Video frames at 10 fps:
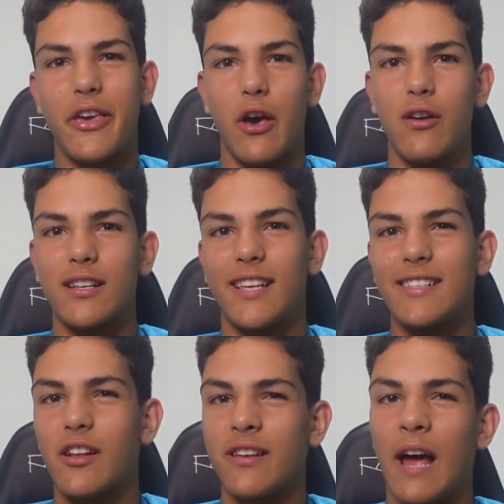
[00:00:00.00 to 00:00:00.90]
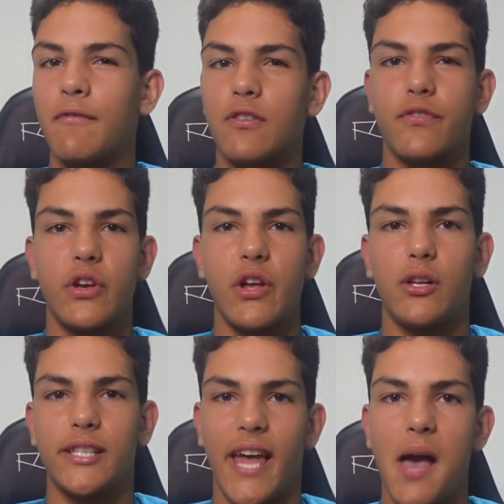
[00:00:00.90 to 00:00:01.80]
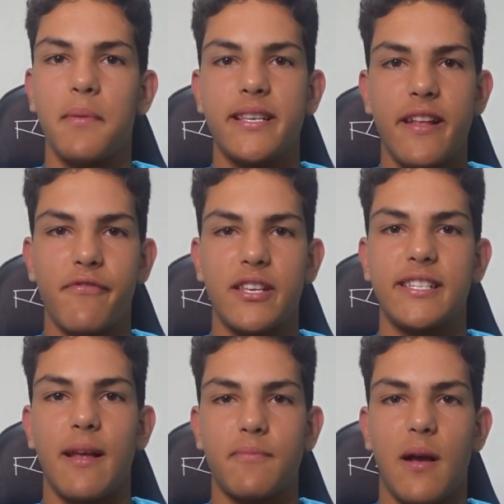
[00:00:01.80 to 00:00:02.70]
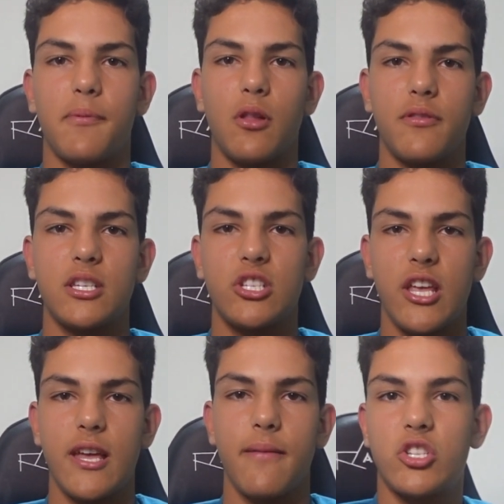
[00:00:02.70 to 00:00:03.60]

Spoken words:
Curtis, he's got an average of 2 goals a game. He's definitely stepped up a lot this year.